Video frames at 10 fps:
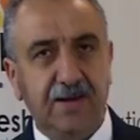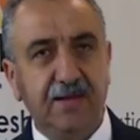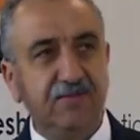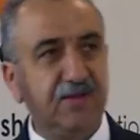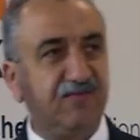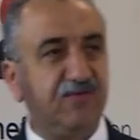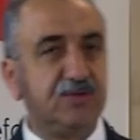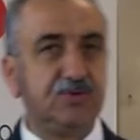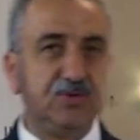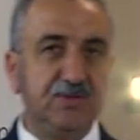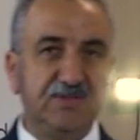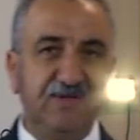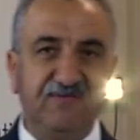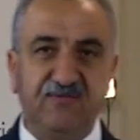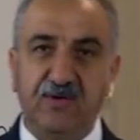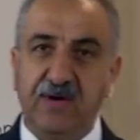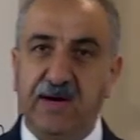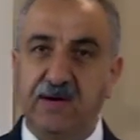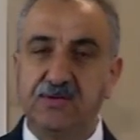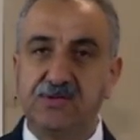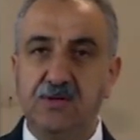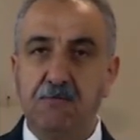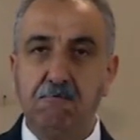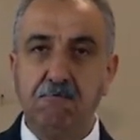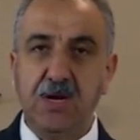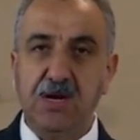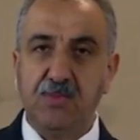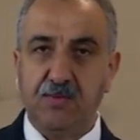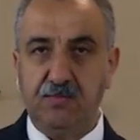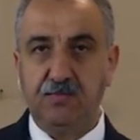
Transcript: leave it for 24 hours minimum.